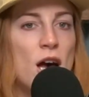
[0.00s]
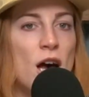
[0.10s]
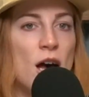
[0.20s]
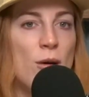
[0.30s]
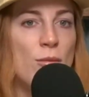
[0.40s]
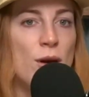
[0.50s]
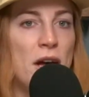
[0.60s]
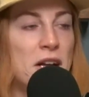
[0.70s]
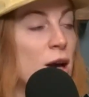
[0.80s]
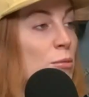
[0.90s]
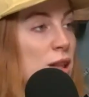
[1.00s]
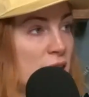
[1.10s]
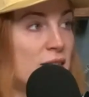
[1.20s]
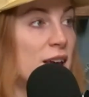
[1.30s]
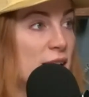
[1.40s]
At a company
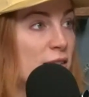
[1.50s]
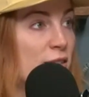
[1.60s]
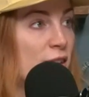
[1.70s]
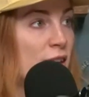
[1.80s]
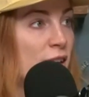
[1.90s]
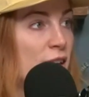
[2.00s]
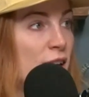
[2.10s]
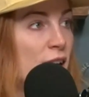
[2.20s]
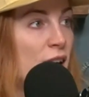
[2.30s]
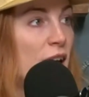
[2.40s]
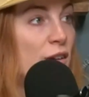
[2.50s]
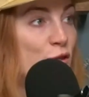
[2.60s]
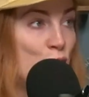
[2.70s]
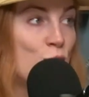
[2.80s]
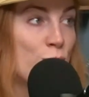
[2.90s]
like this,
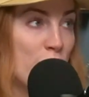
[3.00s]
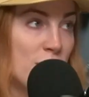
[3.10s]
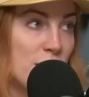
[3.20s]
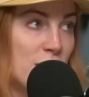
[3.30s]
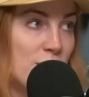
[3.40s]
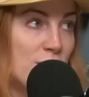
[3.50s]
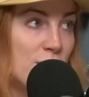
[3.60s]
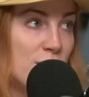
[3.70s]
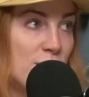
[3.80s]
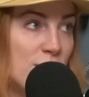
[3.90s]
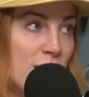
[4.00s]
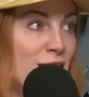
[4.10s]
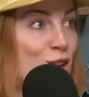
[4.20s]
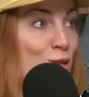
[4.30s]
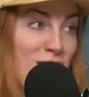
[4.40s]
if you were pregnant
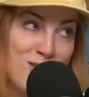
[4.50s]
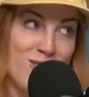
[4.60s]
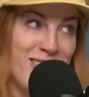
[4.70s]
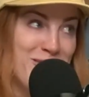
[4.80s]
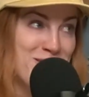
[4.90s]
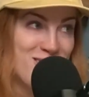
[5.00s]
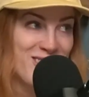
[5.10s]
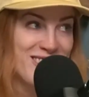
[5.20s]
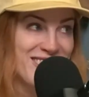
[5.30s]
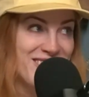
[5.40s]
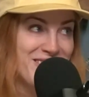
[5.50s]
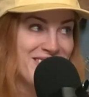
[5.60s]
and you had to go on maternity leave,